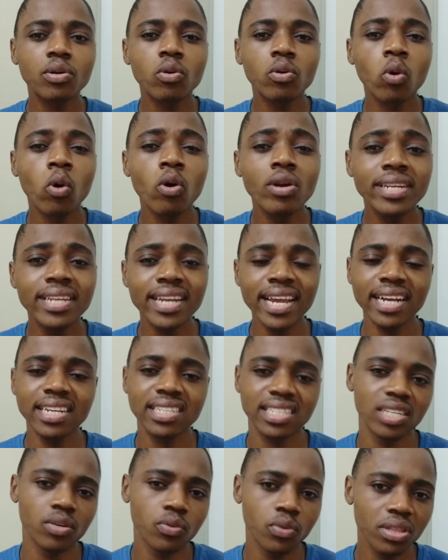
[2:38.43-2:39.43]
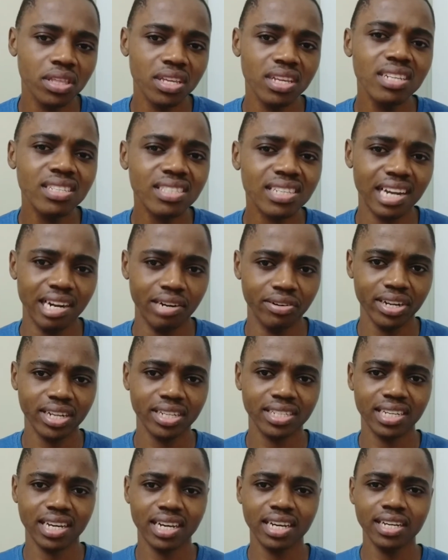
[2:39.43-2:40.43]
connecting with his
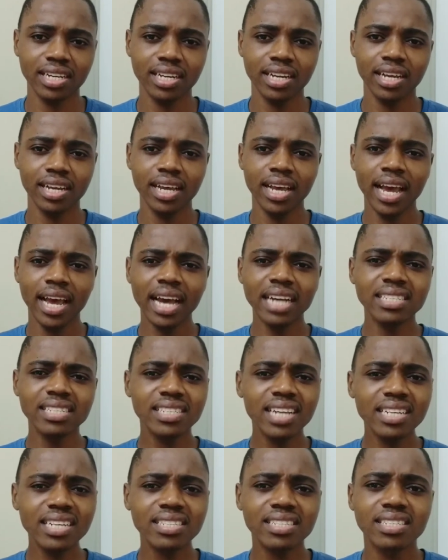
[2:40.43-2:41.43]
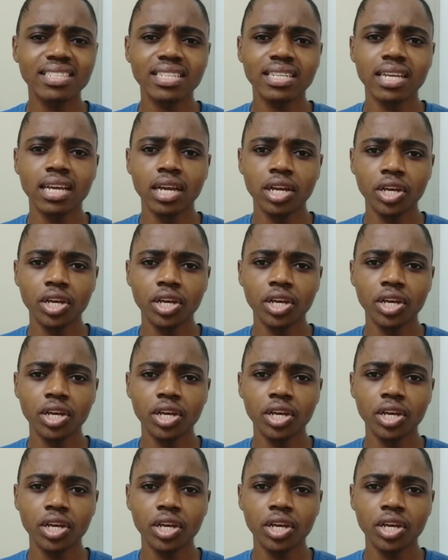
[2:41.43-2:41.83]
character and just,